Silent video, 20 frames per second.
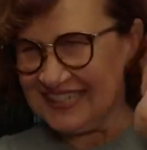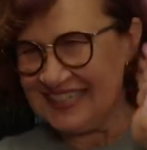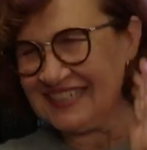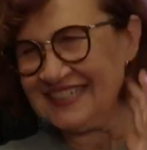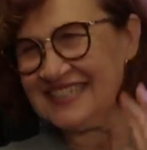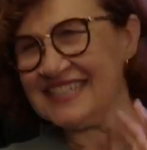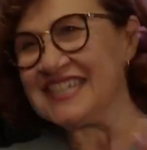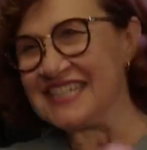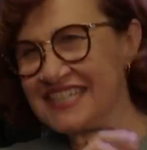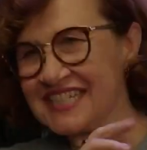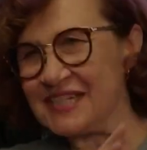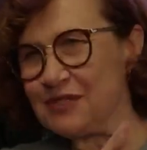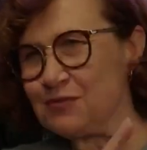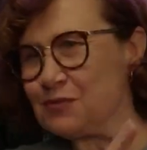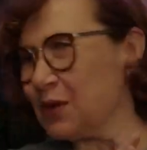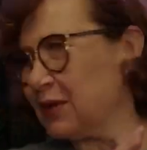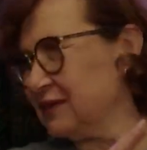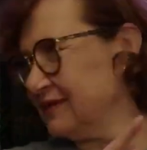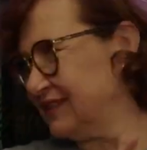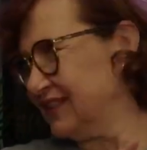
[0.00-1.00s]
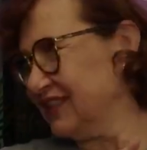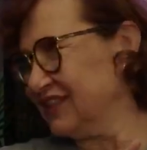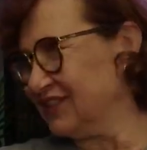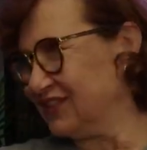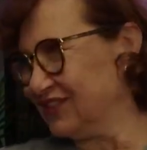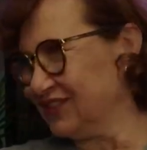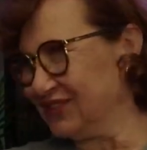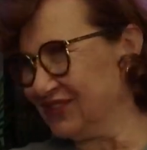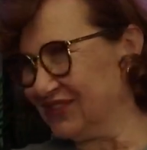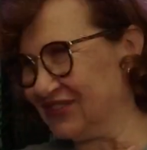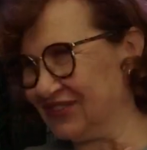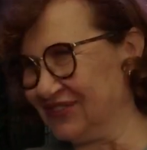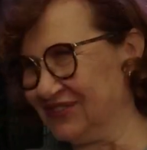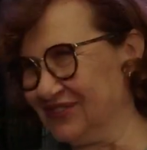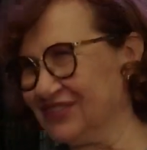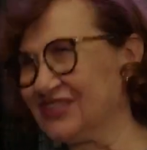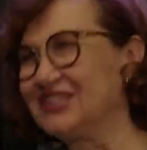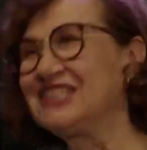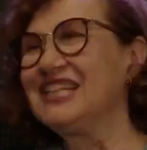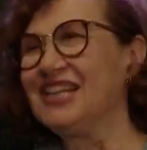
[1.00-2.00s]
She wanted
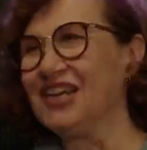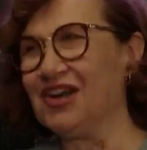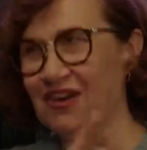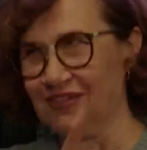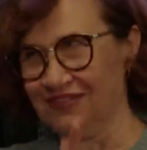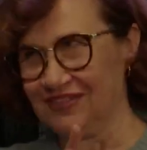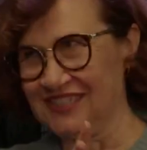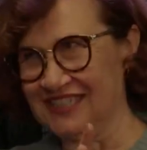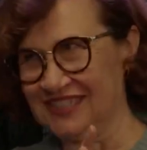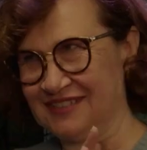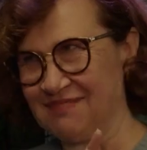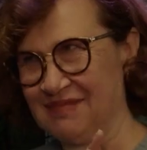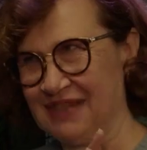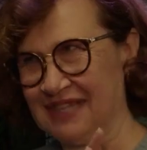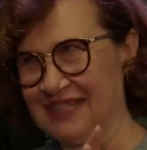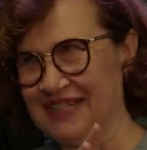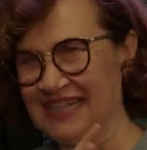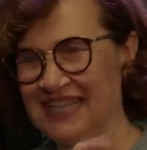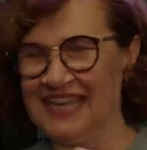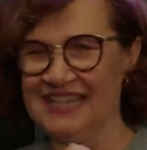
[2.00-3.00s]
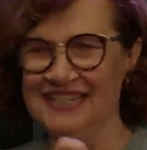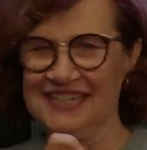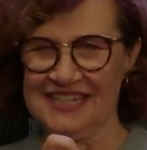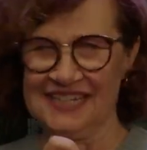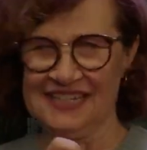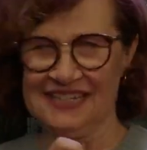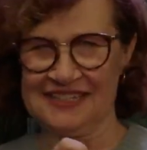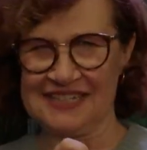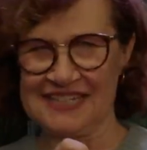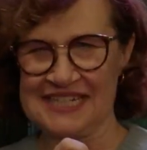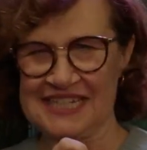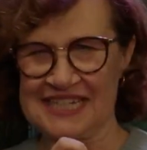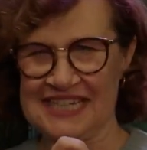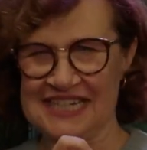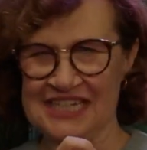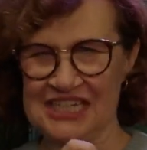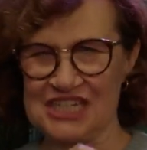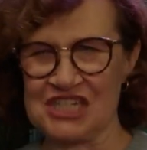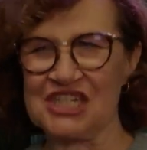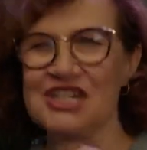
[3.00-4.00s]
she loved this man, and
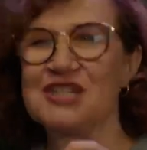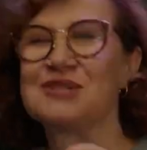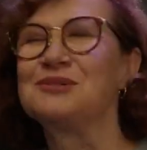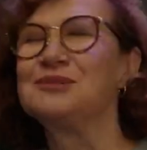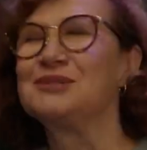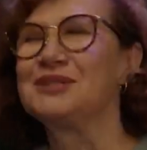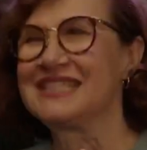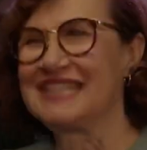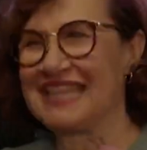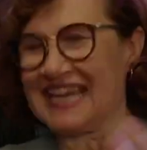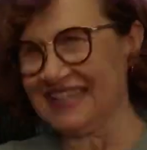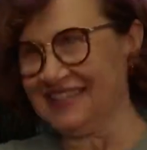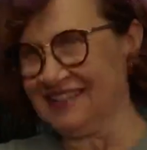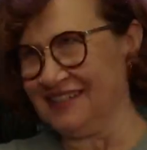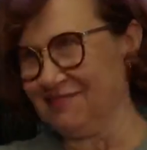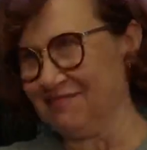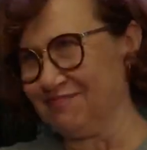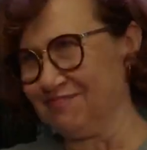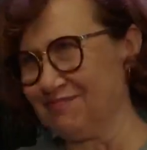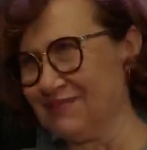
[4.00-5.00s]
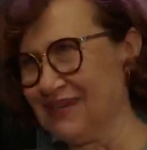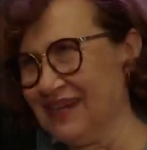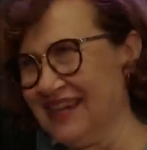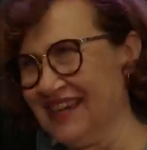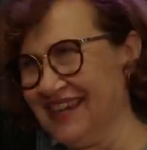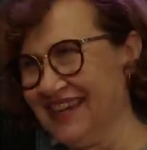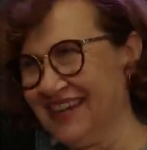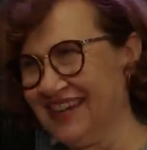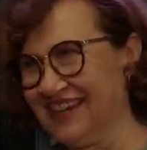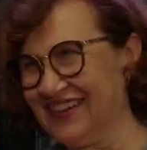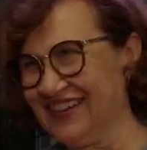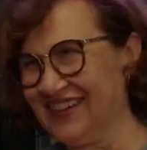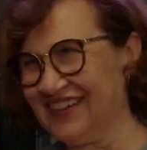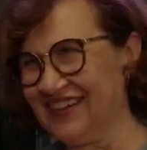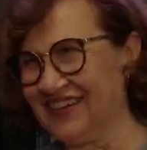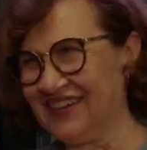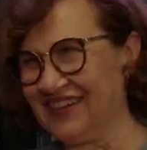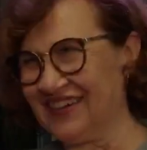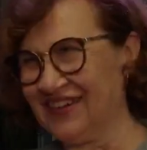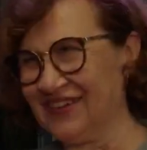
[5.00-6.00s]
she could get him
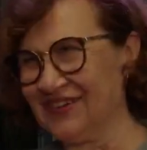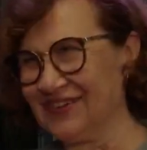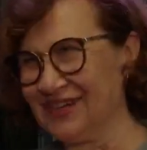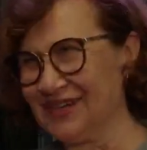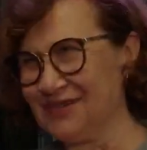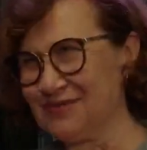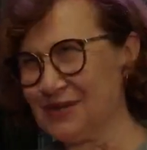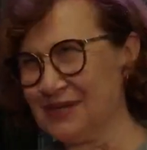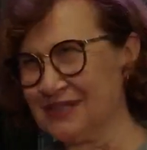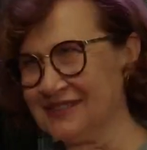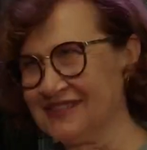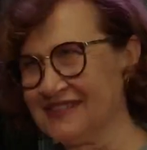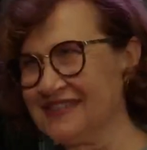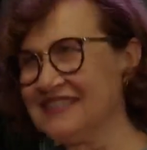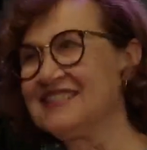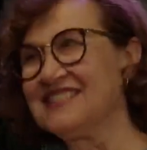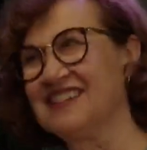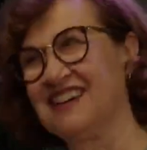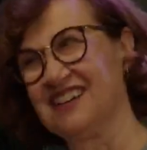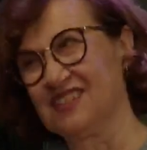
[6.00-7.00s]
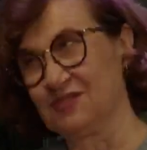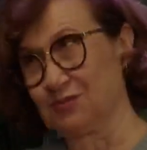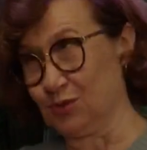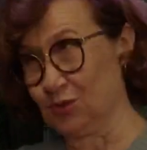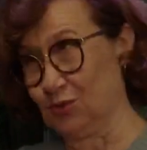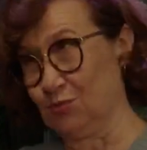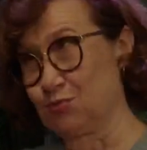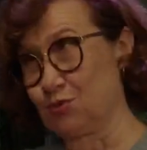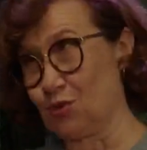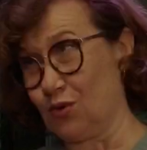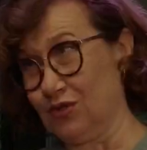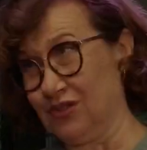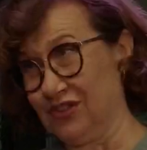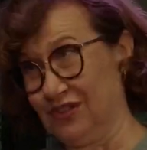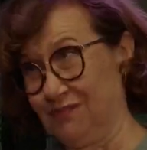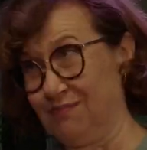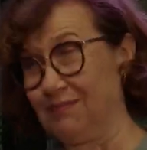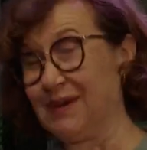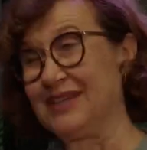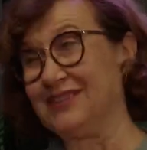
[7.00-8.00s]
only once his heart was
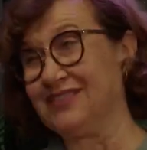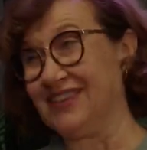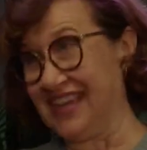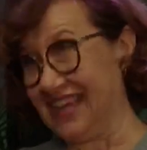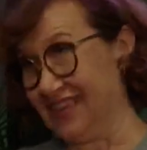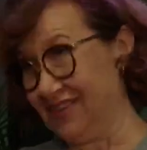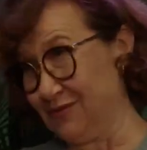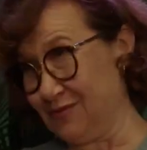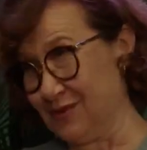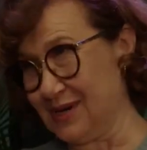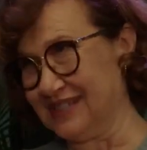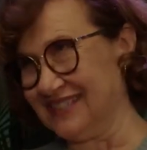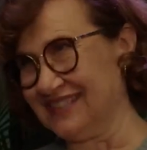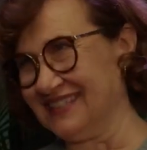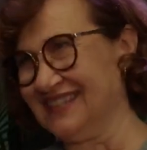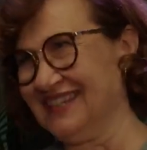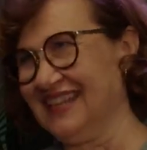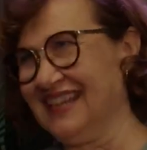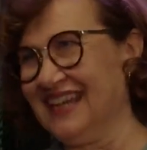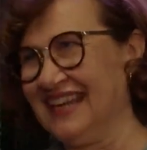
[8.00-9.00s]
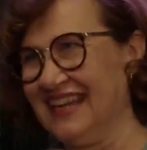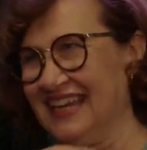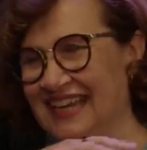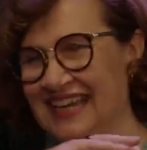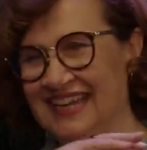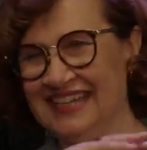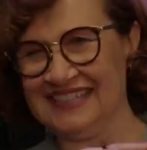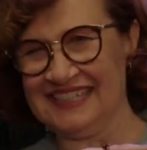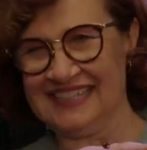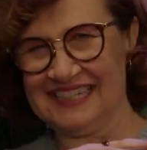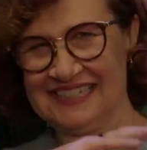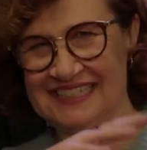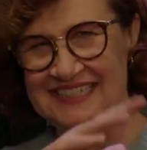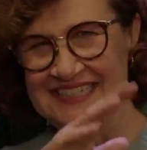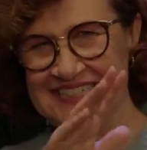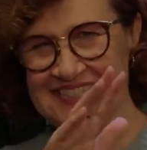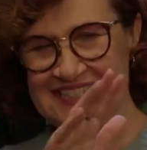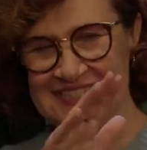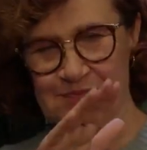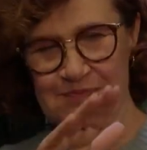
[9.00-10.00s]
broken by another one. And
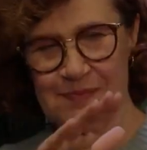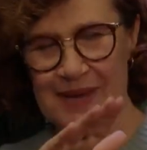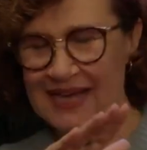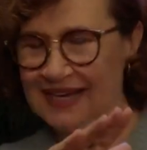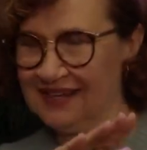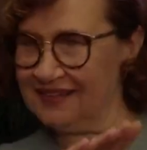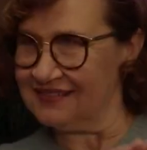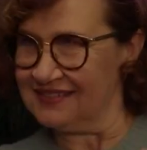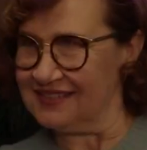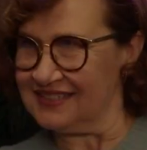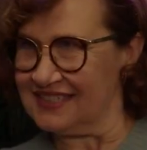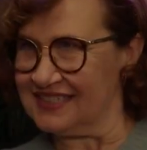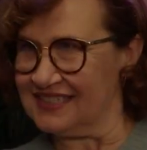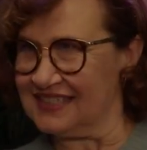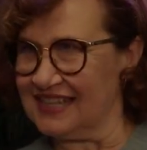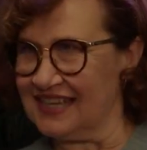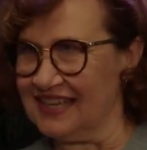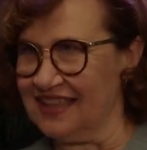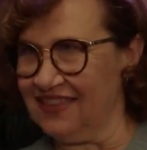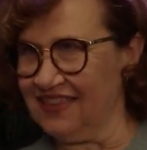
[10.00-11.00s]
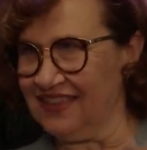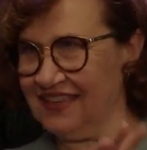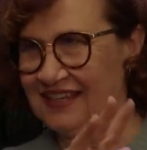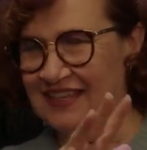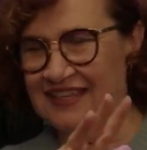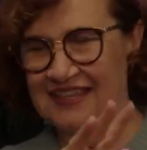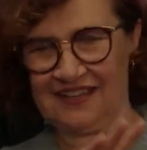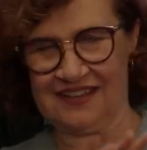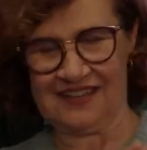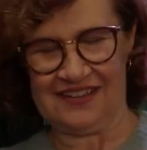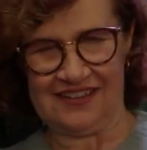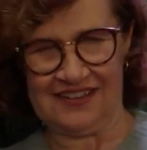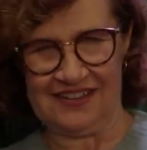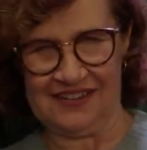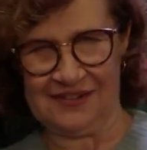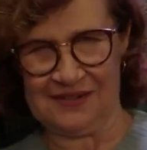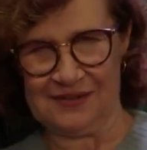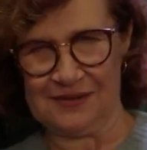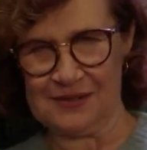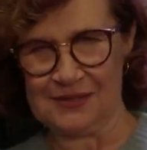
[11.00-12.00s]
this balance, I think,
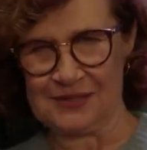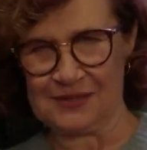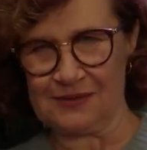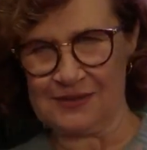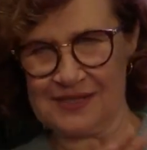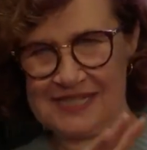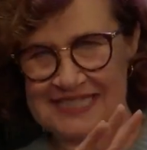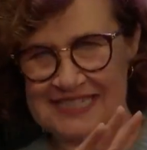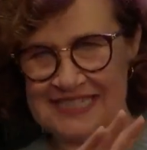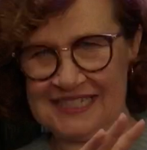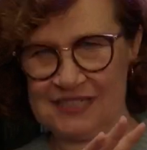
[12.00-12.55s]
also is